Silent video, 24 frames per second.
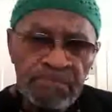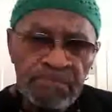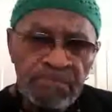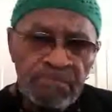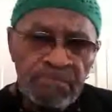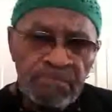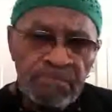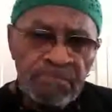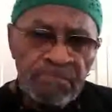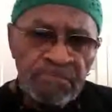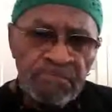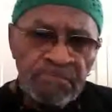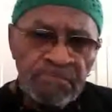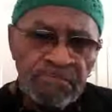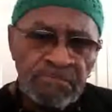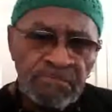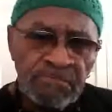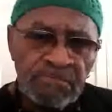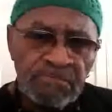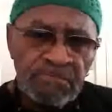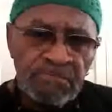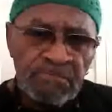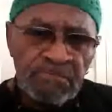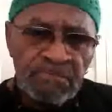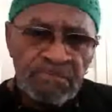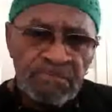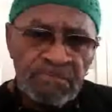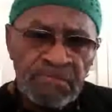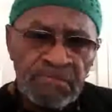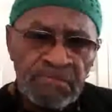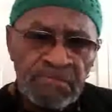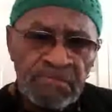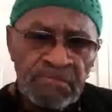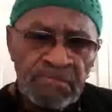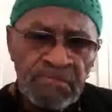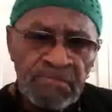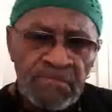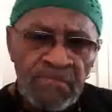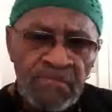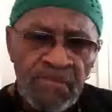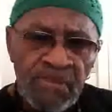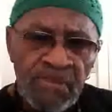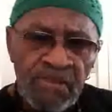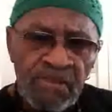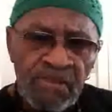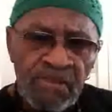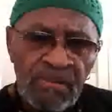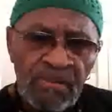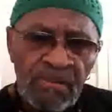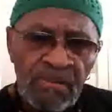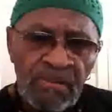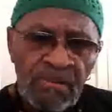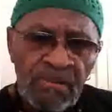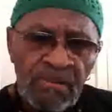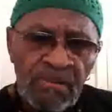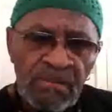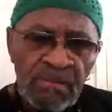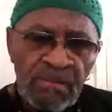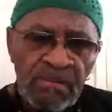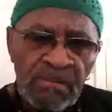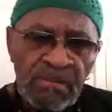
(silence)